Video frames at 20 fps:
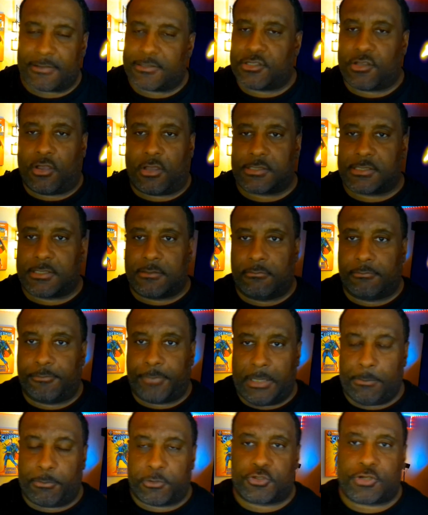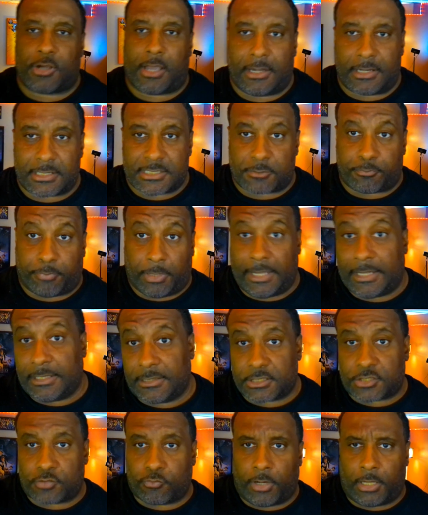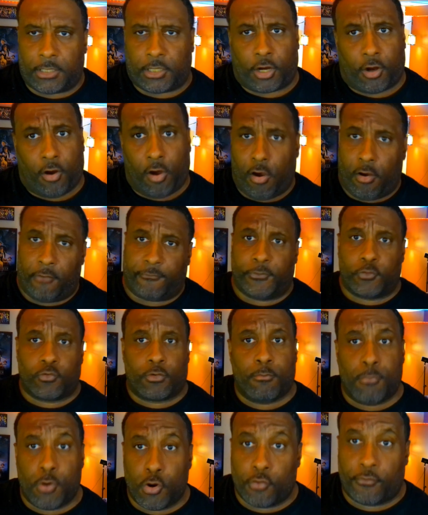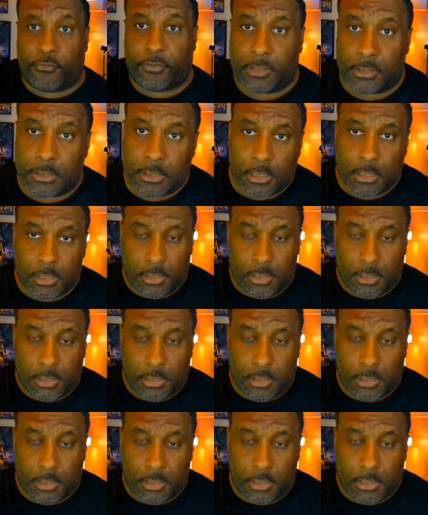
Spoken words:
saw some people try to explain this away, like, oh, if you were moving